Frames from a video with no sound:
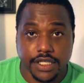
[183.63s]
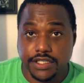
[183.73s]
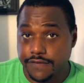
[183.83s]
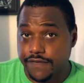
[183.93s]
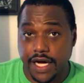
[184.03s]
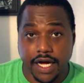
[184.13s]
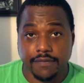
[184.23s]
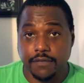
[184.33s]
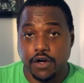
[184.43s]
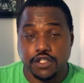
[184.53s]
He
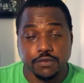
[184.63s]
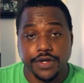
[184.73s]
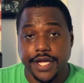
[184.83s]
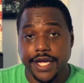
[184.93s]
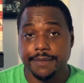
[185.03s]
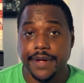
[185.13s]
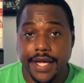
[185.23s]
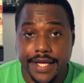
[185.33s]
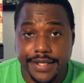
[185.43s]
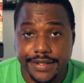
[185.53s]
survived multiple
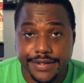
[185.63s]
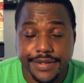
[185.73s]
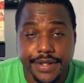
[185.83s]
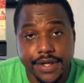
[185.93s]
campaigns.